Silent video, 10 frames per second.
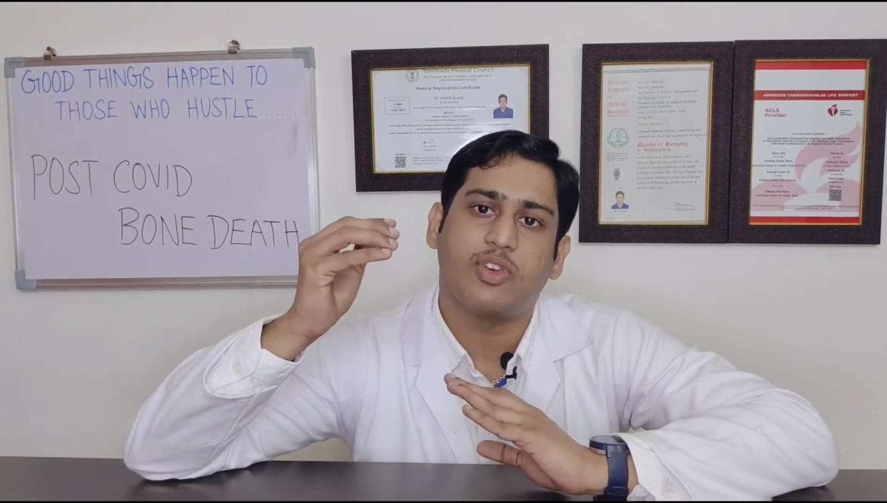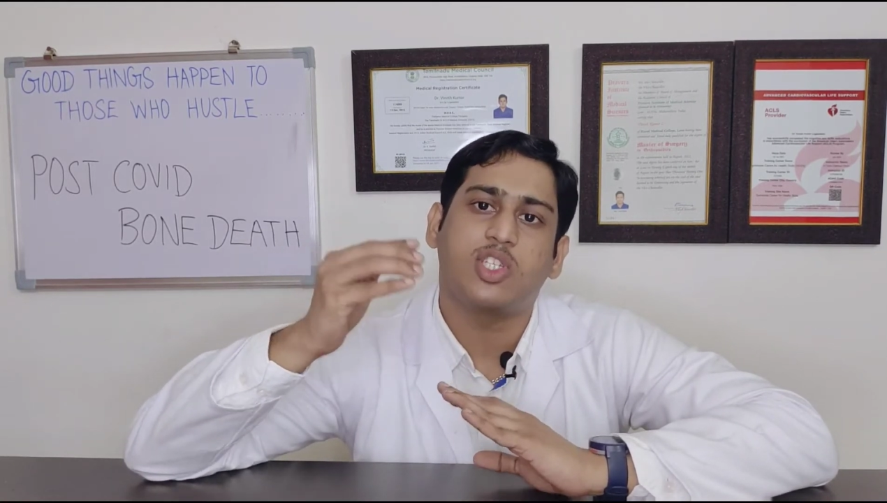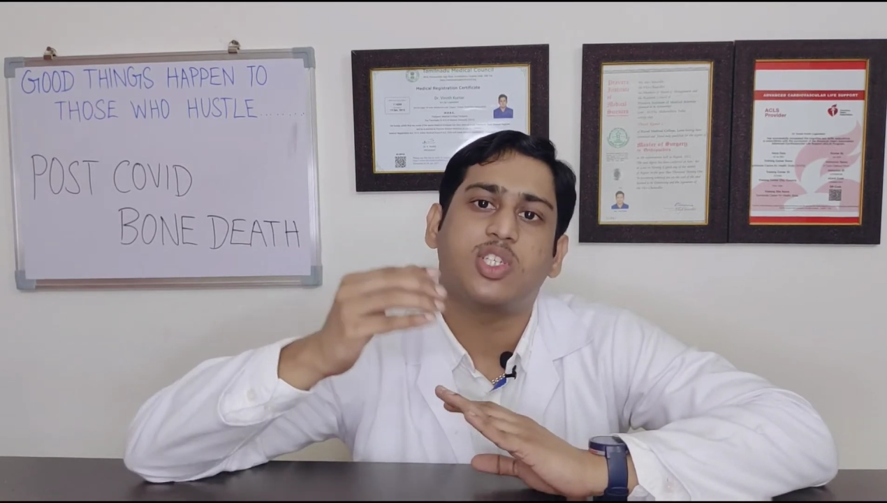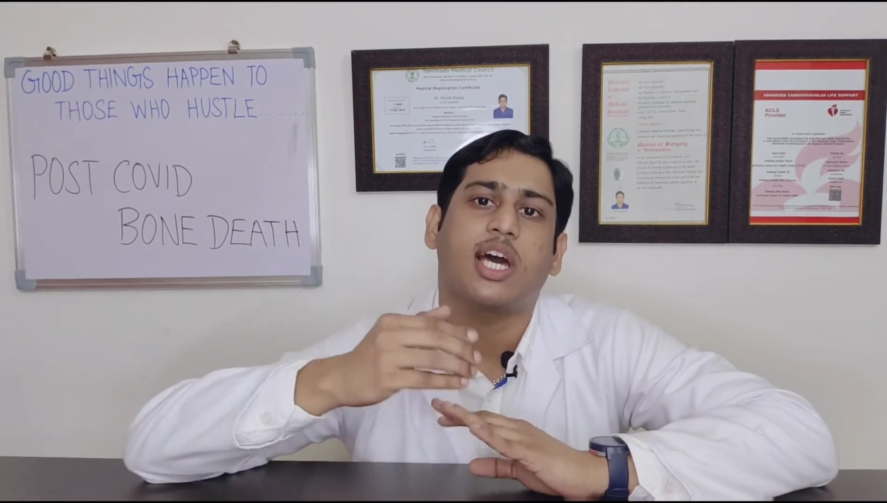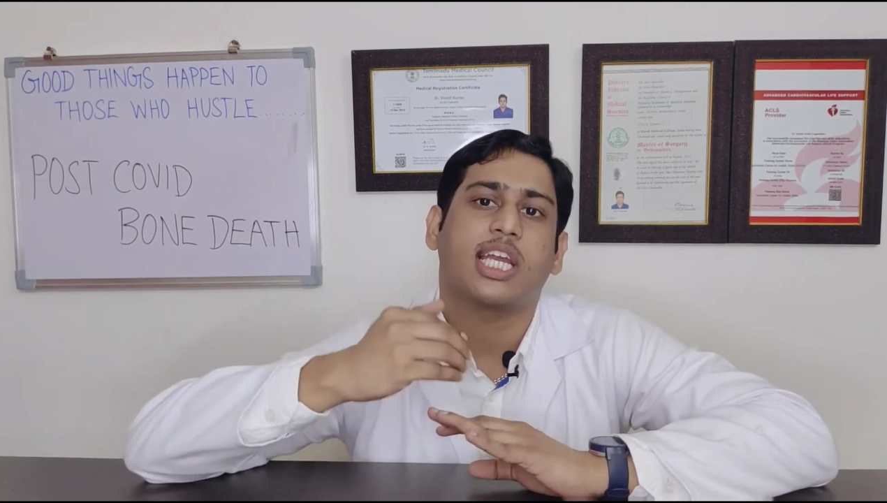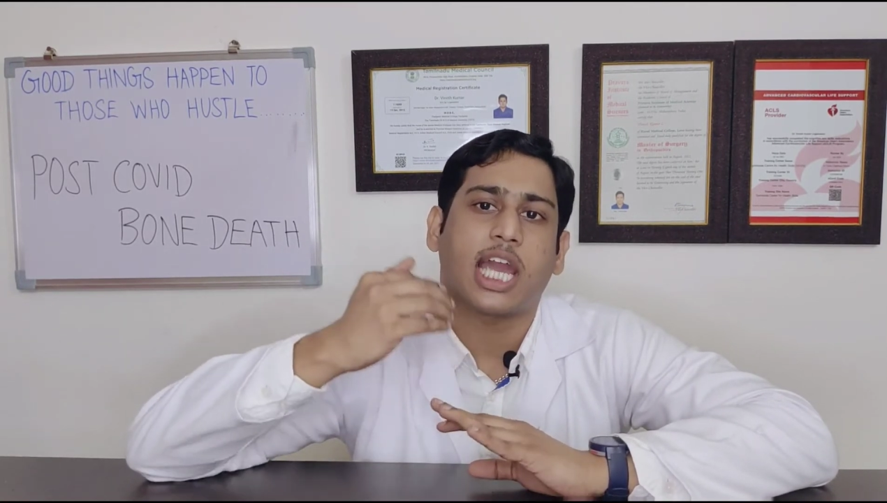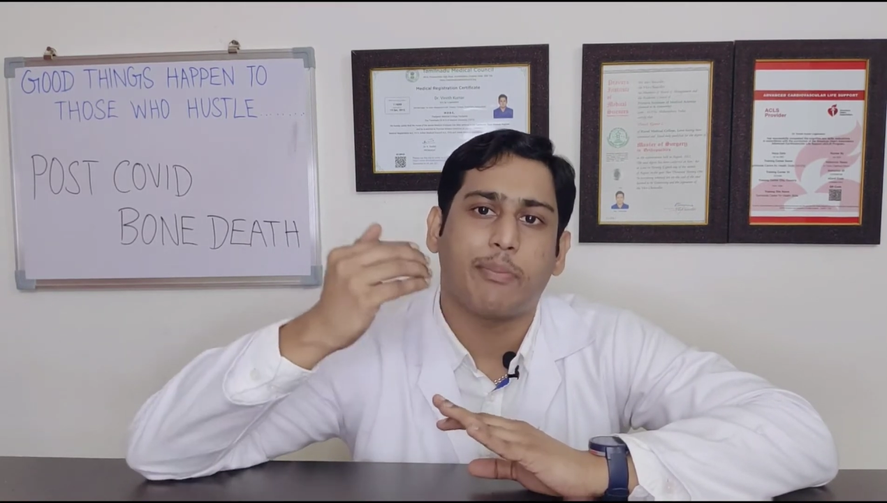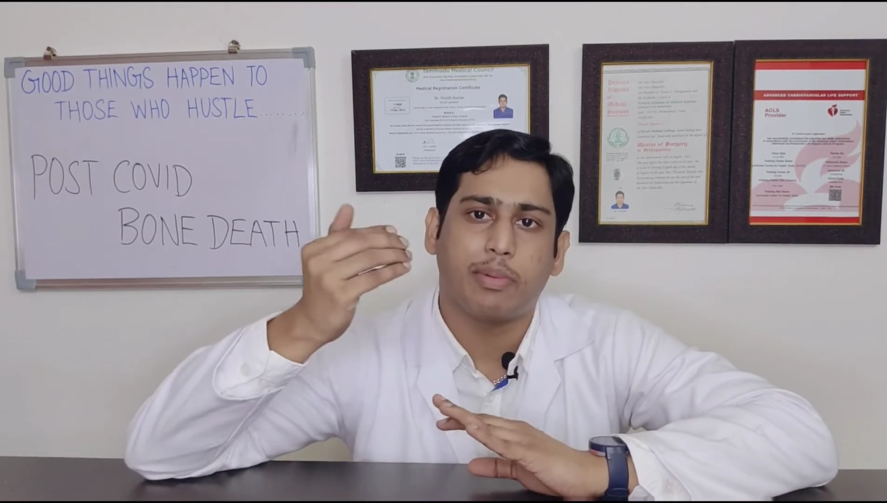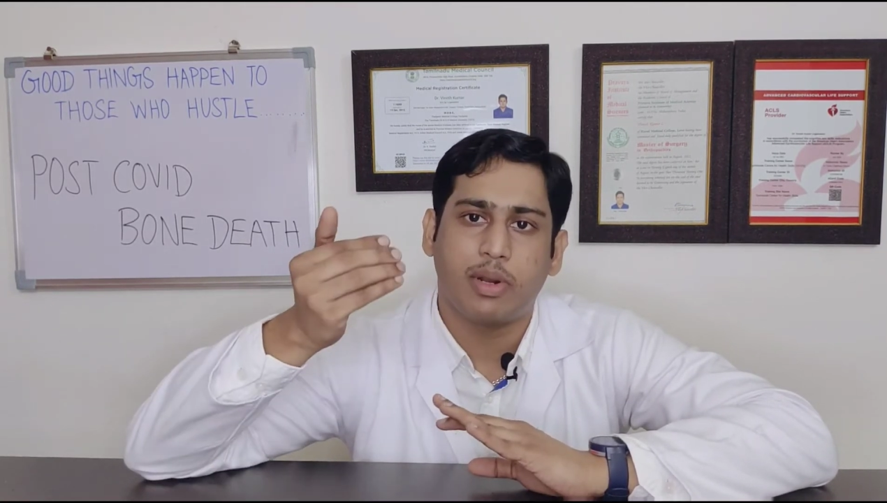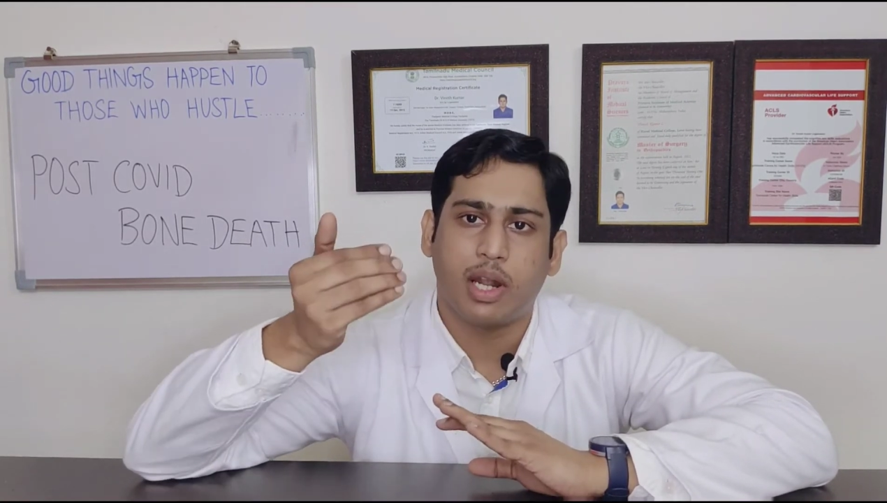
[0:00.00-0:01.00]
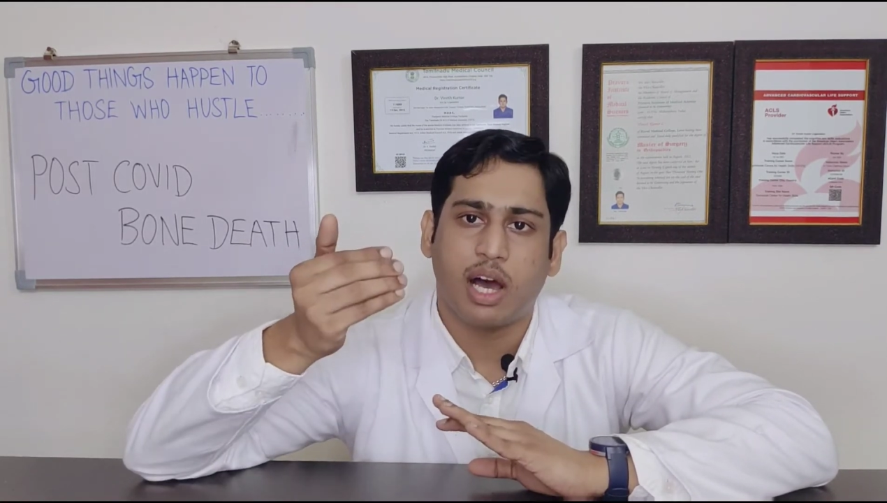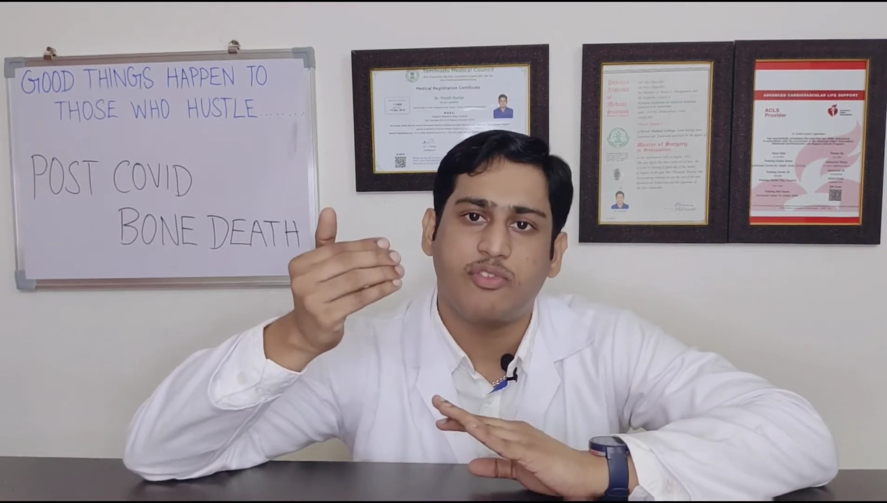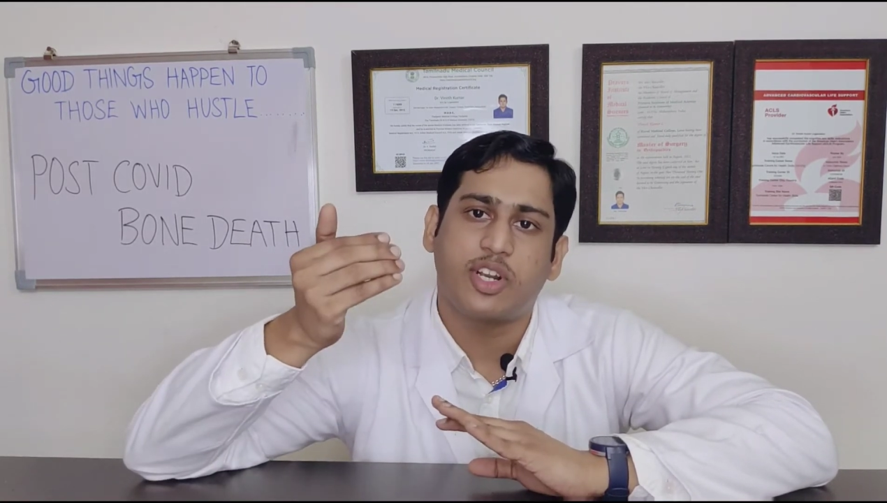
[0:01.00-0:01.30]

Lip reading: which are capable of